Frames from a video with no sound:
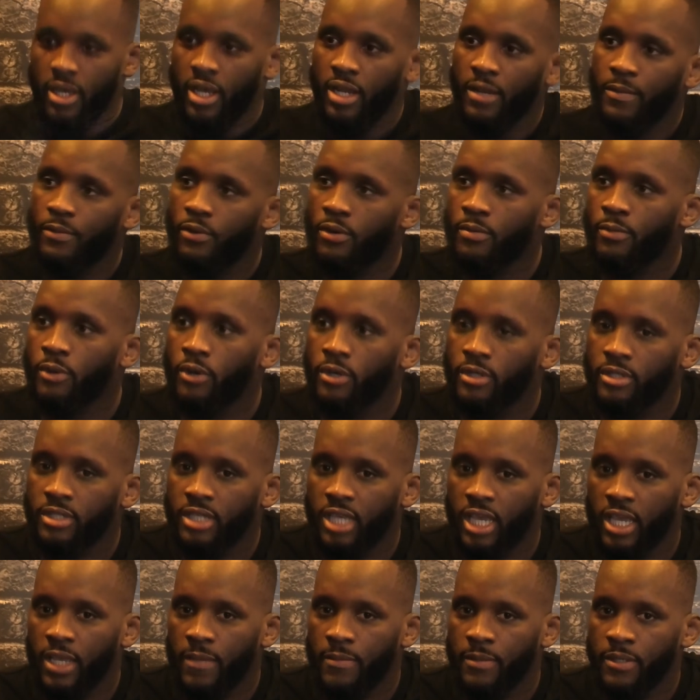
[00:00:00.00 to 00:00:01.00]
and the promoters
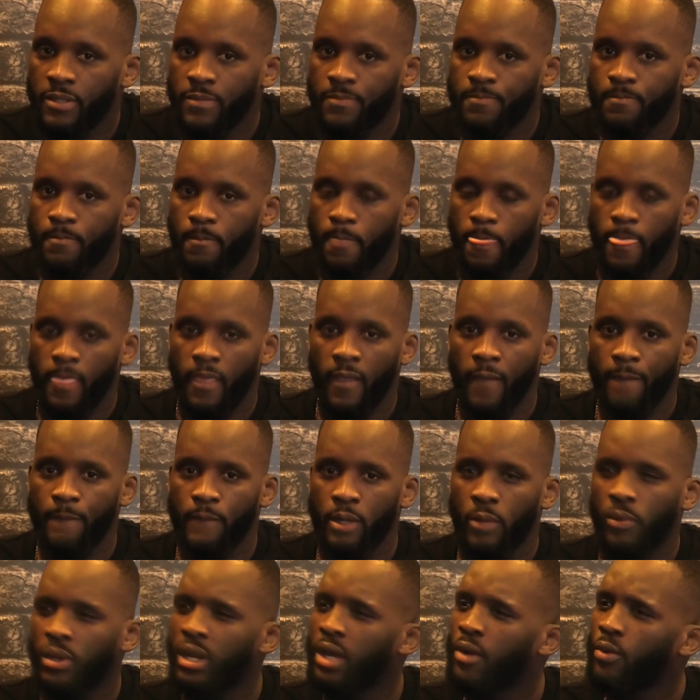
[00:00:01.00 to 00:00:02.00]
came in,
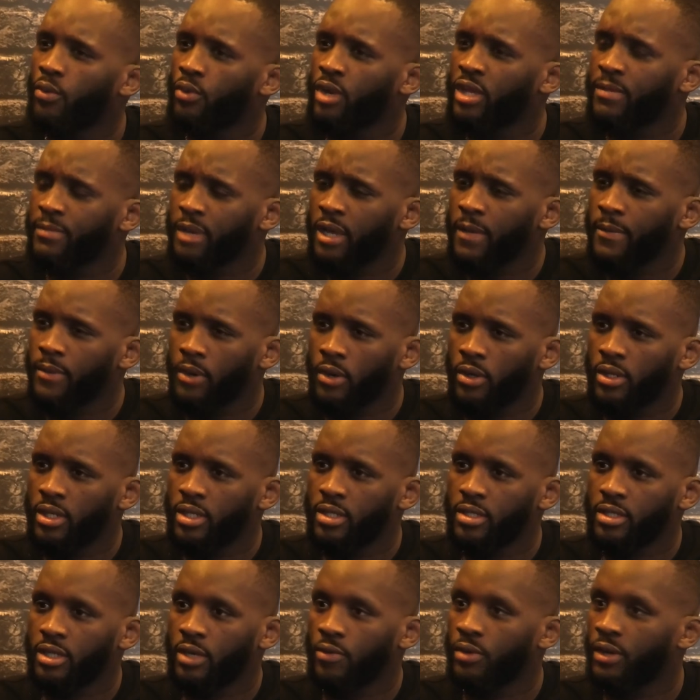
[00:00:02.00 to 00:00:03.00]
I'm like, where's my
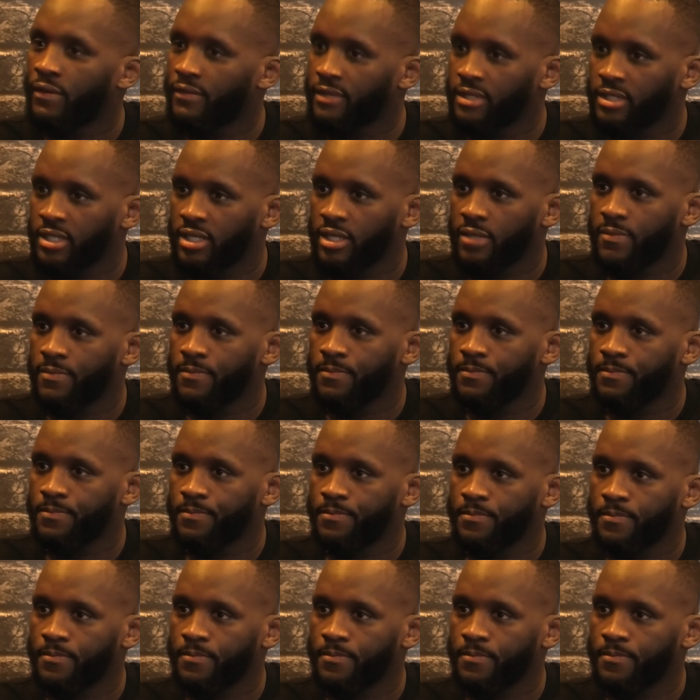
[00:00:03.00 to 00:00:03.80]
opponent? Because we haven't seen him.